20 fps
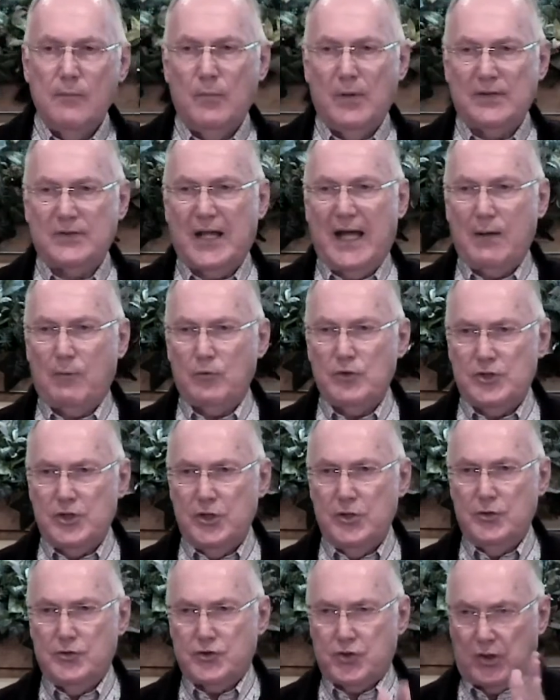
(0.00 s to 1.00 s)
but that was
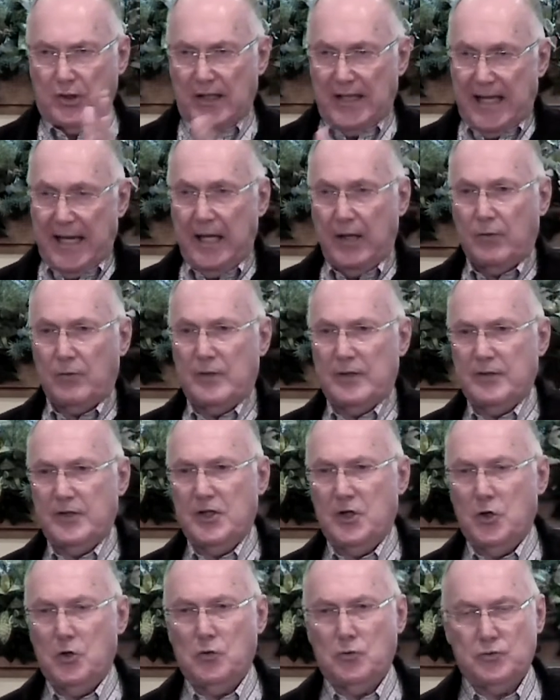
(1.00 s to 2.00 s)
used later in
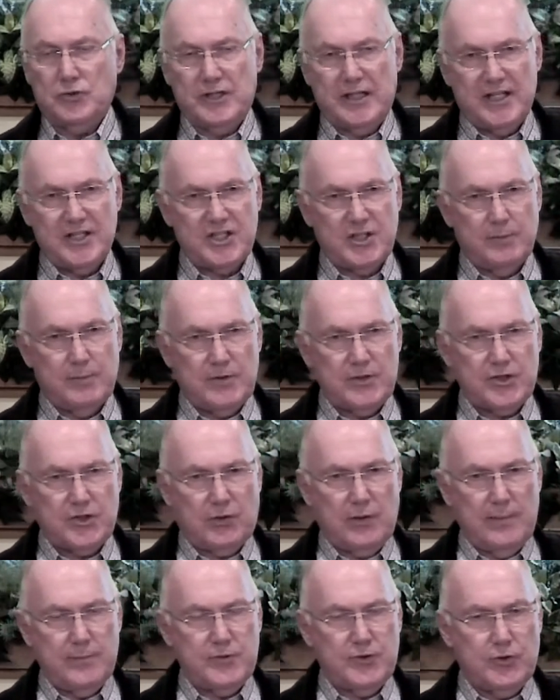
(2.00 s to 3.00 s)
the Old Testament
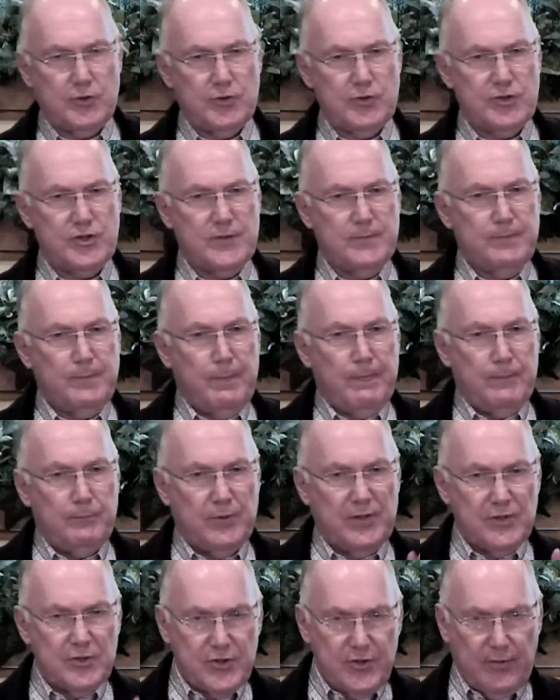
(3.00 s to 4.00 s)
scriptures.
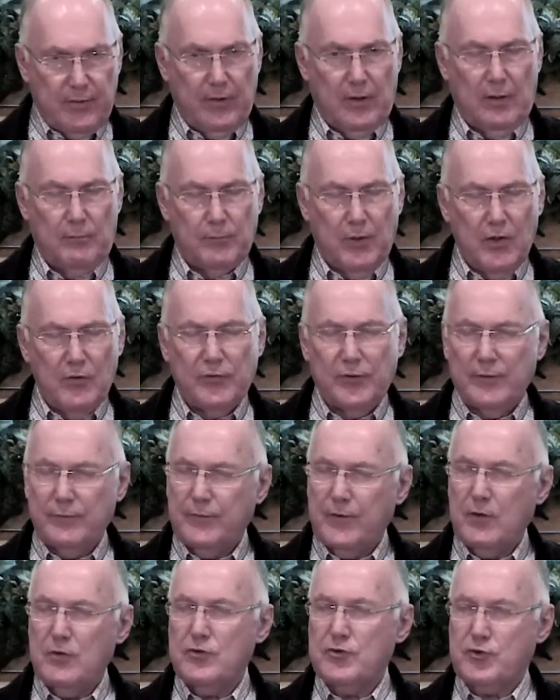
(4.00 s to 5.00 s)
Both, both
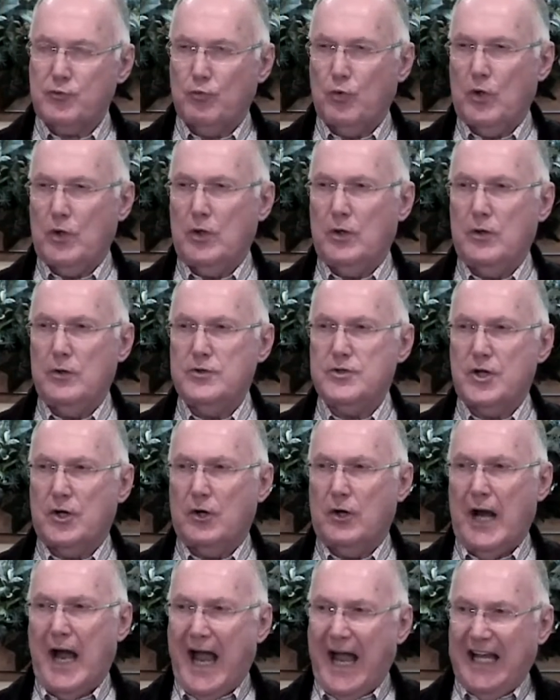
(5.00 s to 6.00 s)
of those words
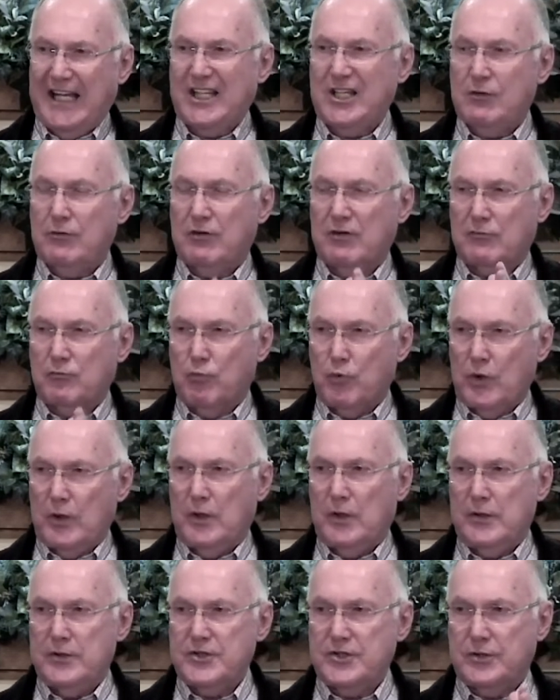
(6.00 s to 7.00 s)
are accurate
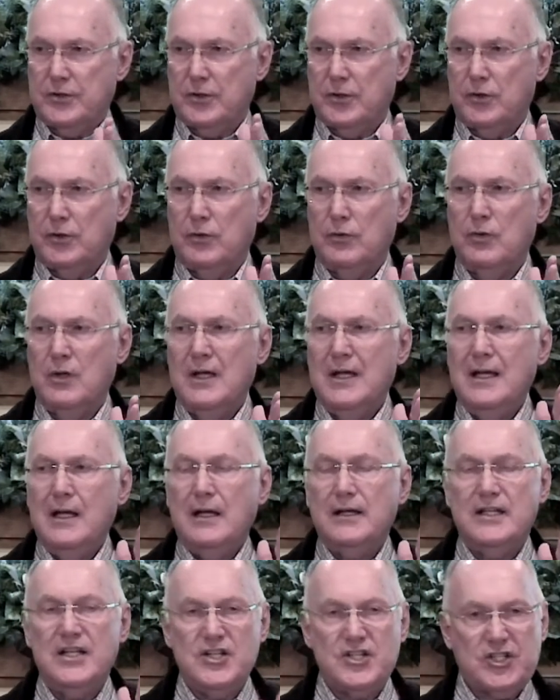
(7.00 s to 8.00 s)
words to
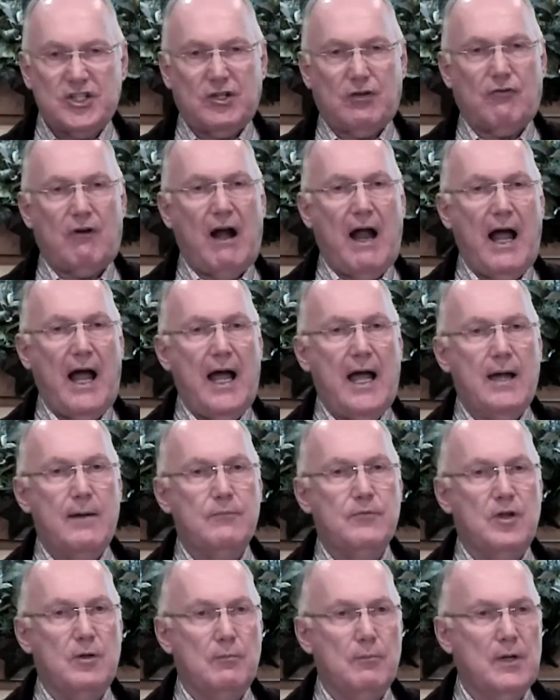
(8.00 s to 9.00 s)

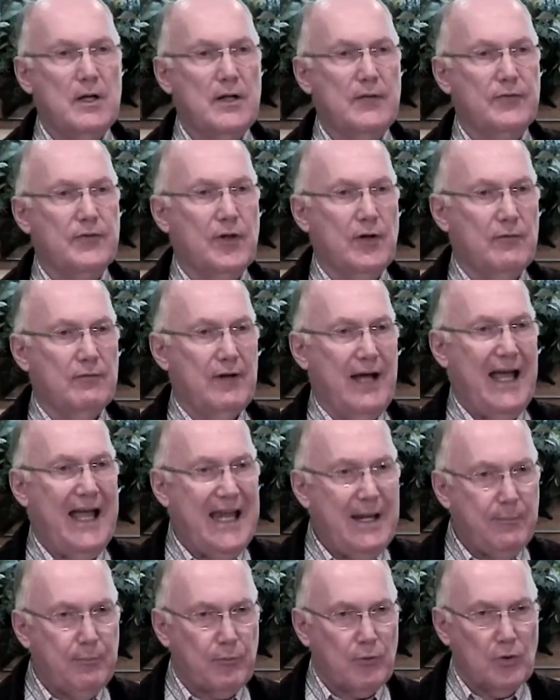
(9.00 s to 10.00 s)
describe the month of
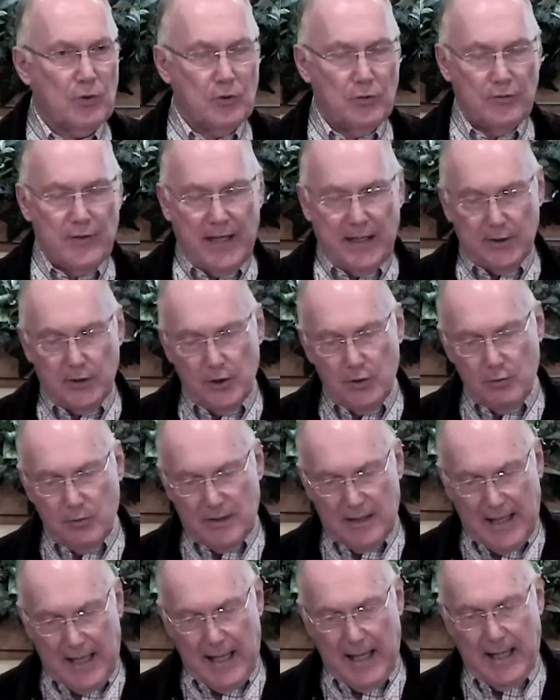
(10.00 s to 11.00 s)
April that you
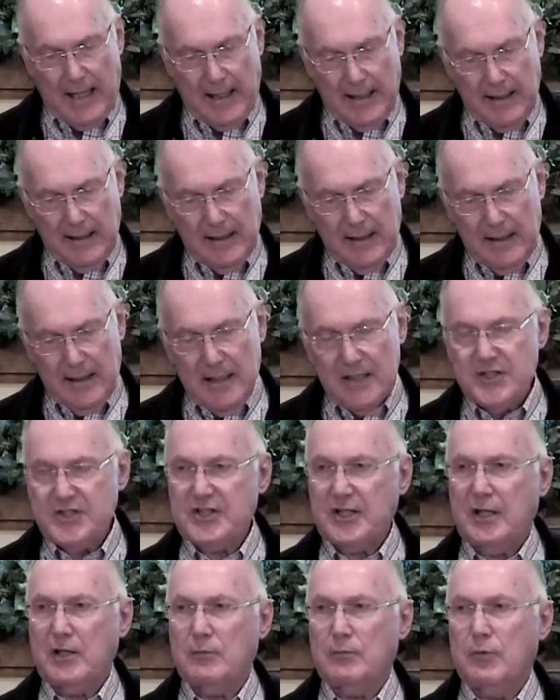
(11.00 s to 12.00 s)
and I
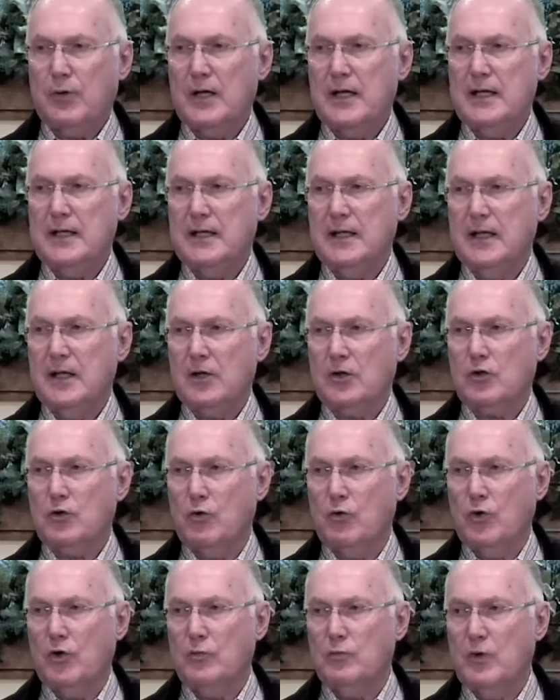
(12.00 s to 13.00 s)
celebrate in
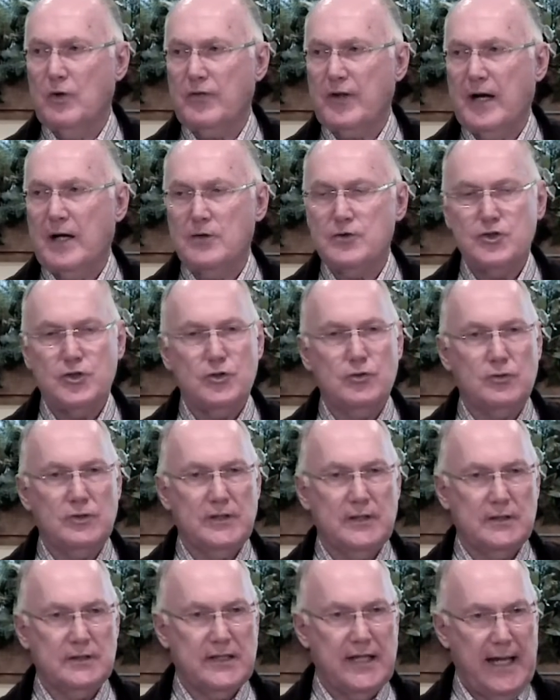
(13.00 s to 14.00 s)
accord with our
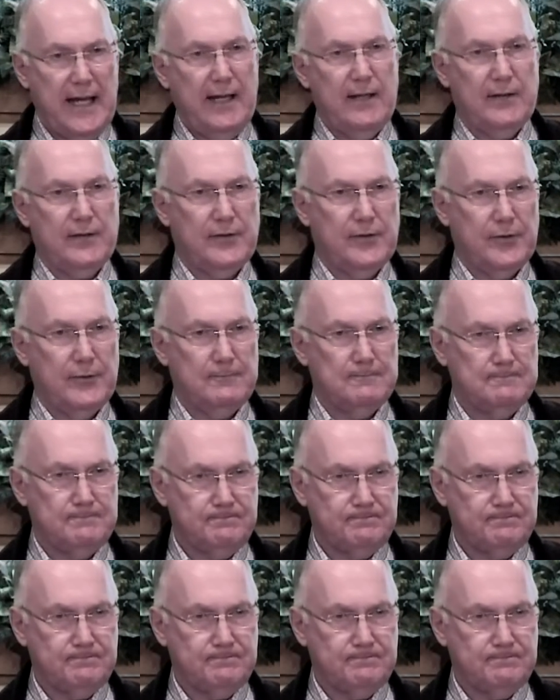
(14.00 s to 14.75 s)
Julian calendar.